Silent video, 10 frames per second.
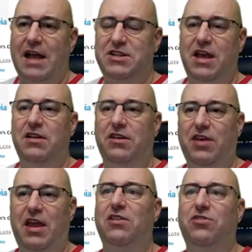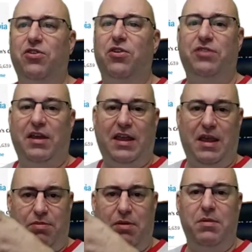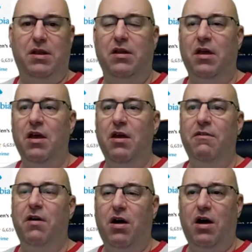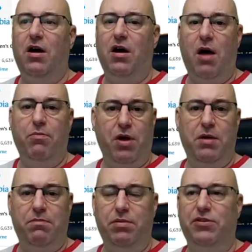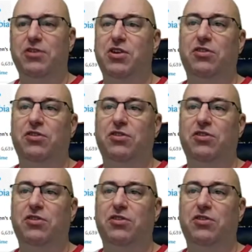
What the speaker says: She had these inserts that keep them in upright position.